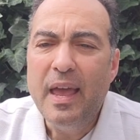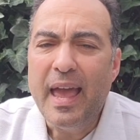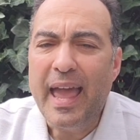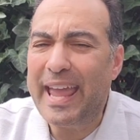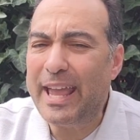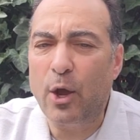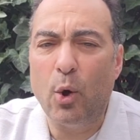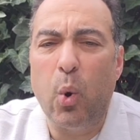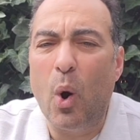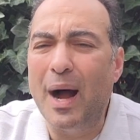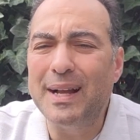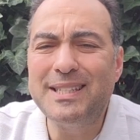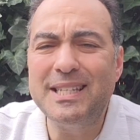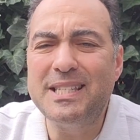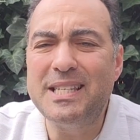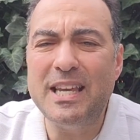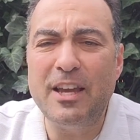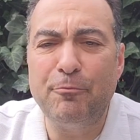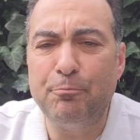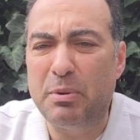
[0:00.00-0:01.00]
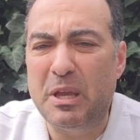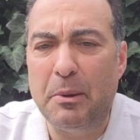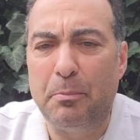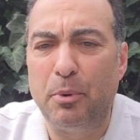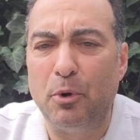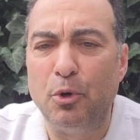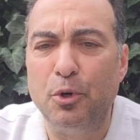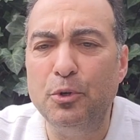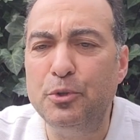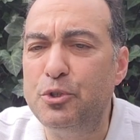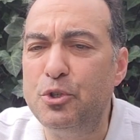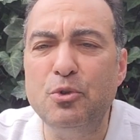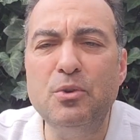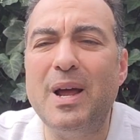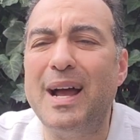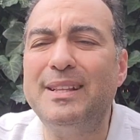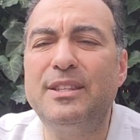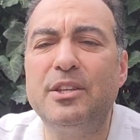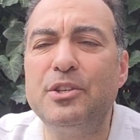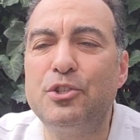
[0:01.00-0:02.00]
a quantity of people who do
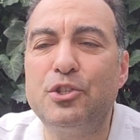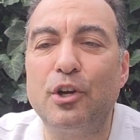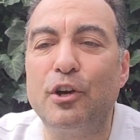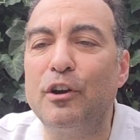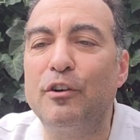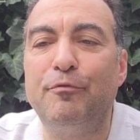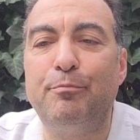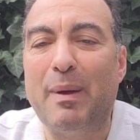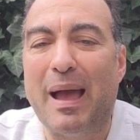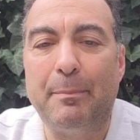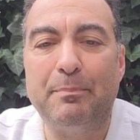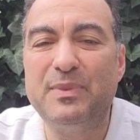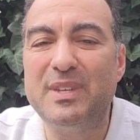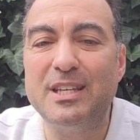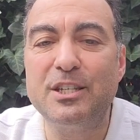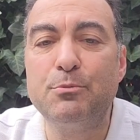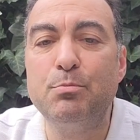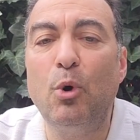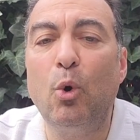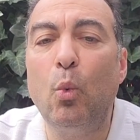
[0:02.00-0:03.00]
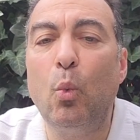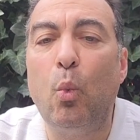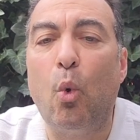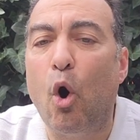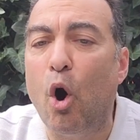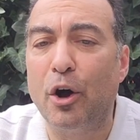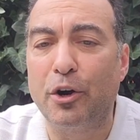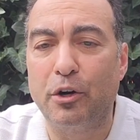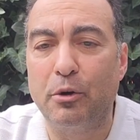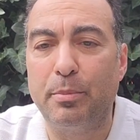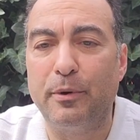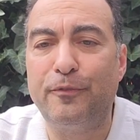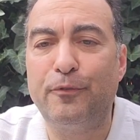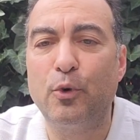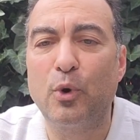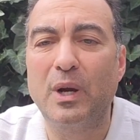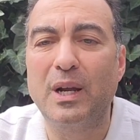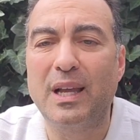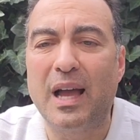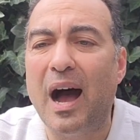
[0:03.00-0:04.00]
not deserve baptismal water
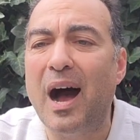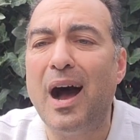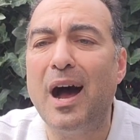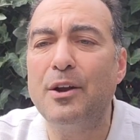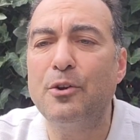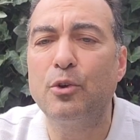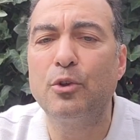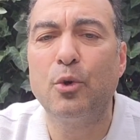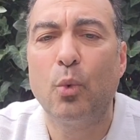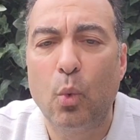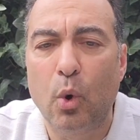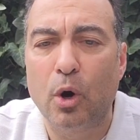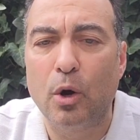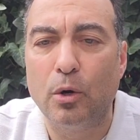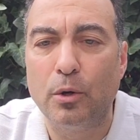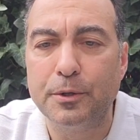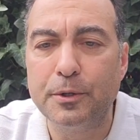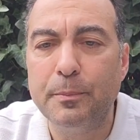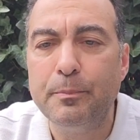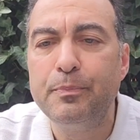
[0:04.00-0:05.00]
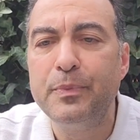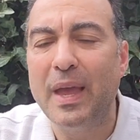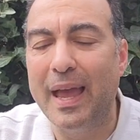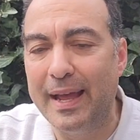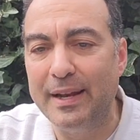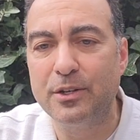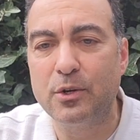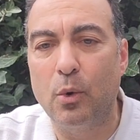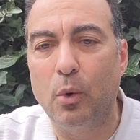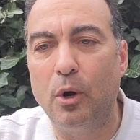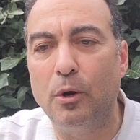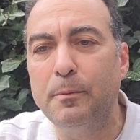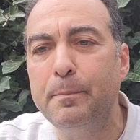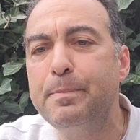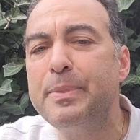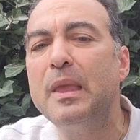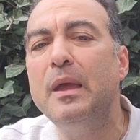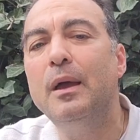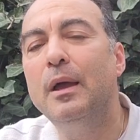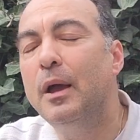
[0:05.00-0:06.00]
before God or the world, end quote,
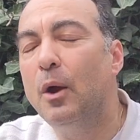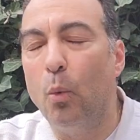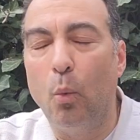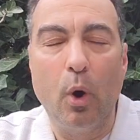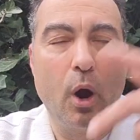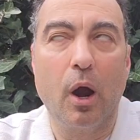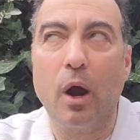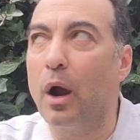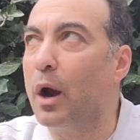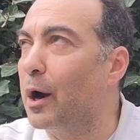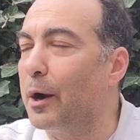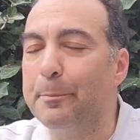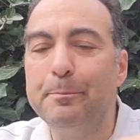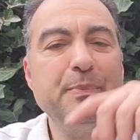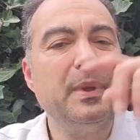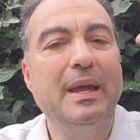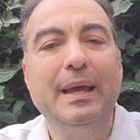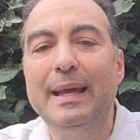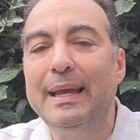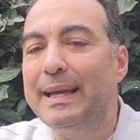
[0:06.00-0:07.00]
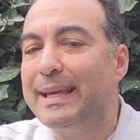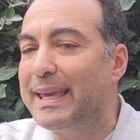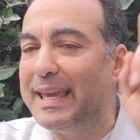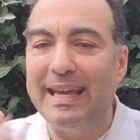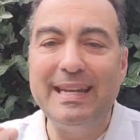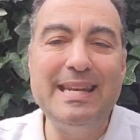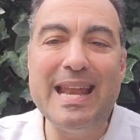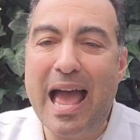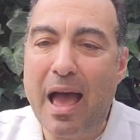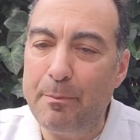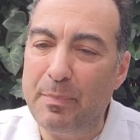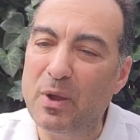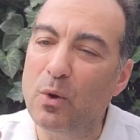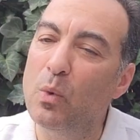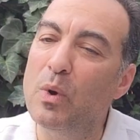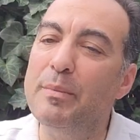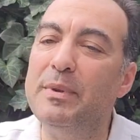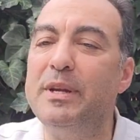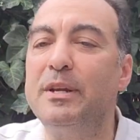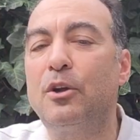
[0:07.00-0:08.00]
were
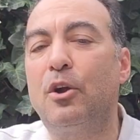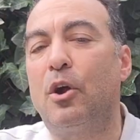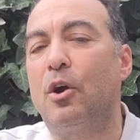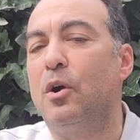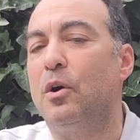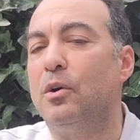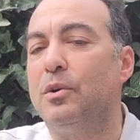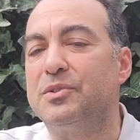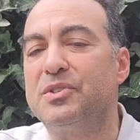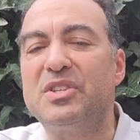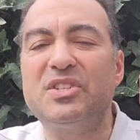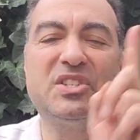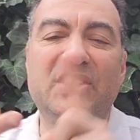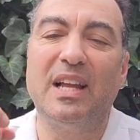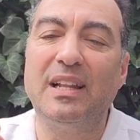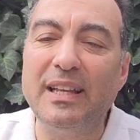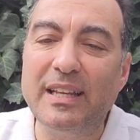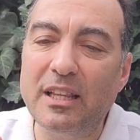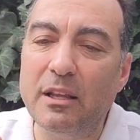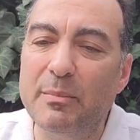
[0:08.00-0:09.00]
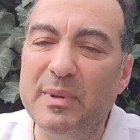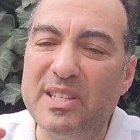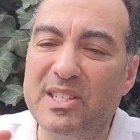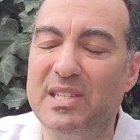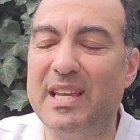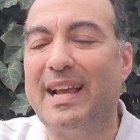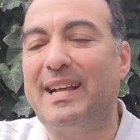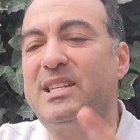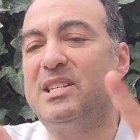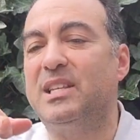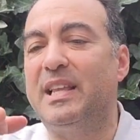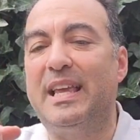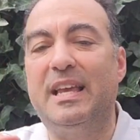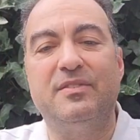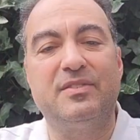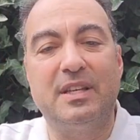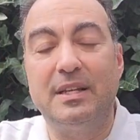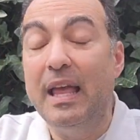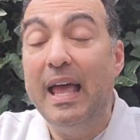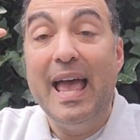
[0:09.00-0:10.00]
kidnapping women and girls, selling them as sex
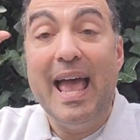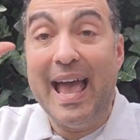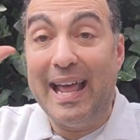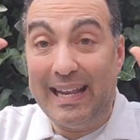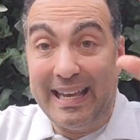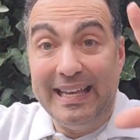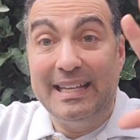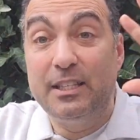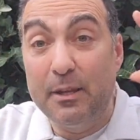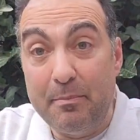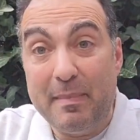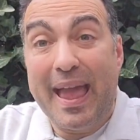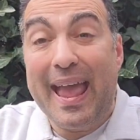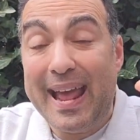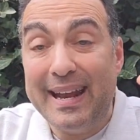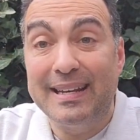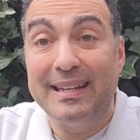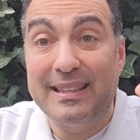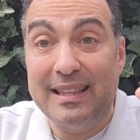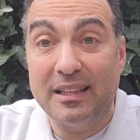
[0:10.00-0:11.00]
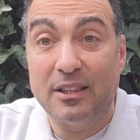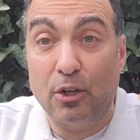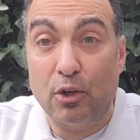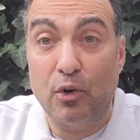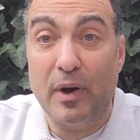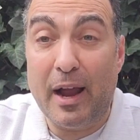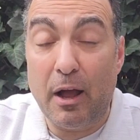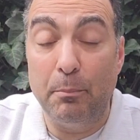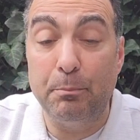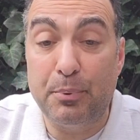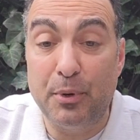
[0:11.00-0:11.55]
slaves, and he demanded that the crown